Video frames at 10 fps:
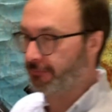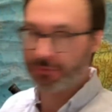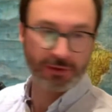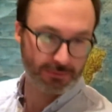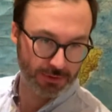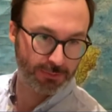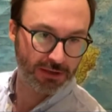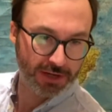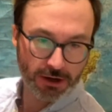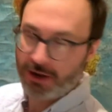the
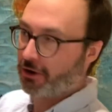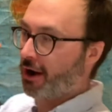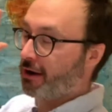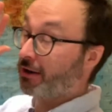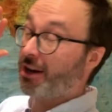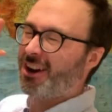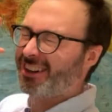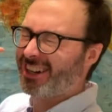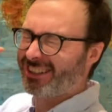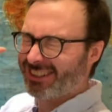Belvedere
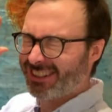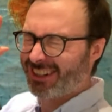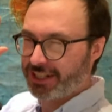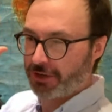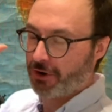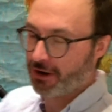Condirant.